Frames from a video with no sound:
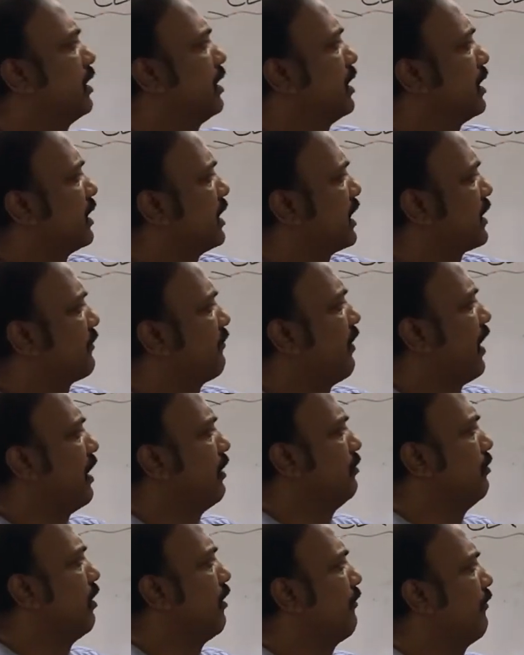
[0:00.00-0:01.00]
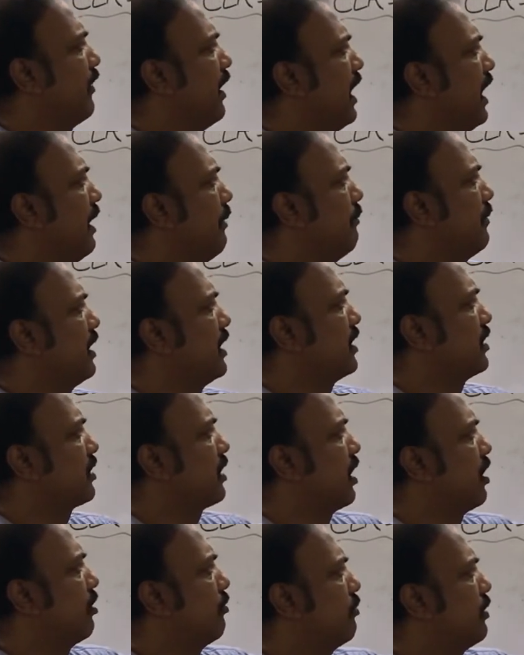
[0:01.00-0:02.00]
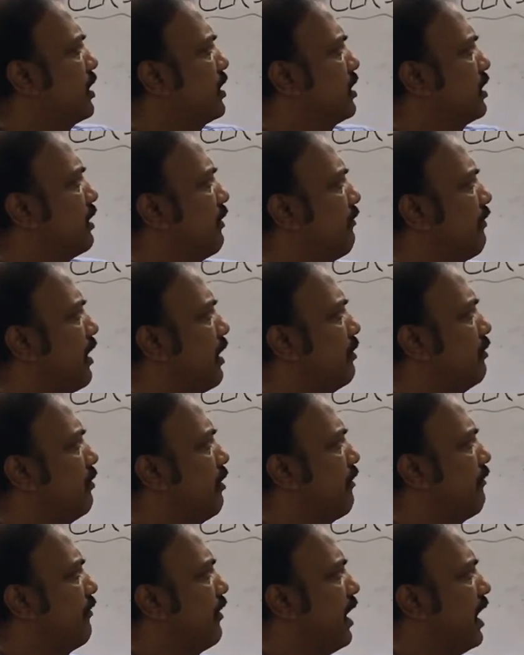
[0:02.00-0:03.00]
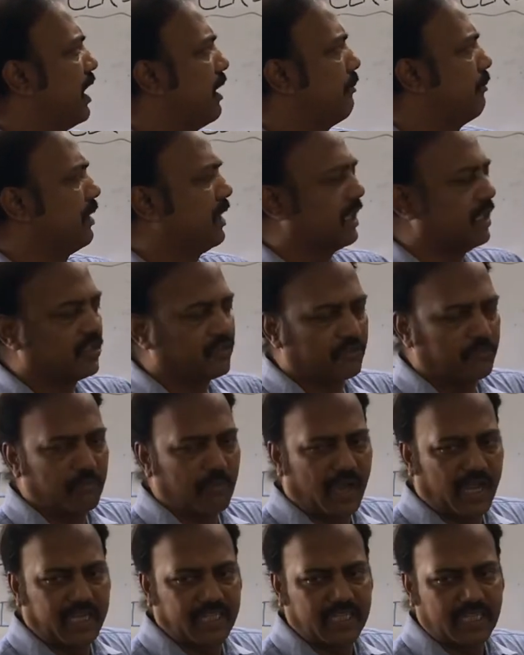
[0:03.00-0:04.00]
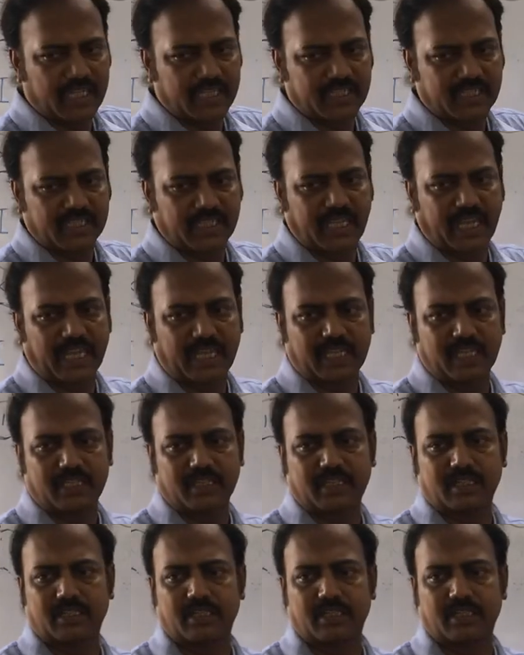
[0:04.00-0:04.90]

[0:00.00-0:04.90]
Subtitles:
This value of m is how much? The value of m is minus k.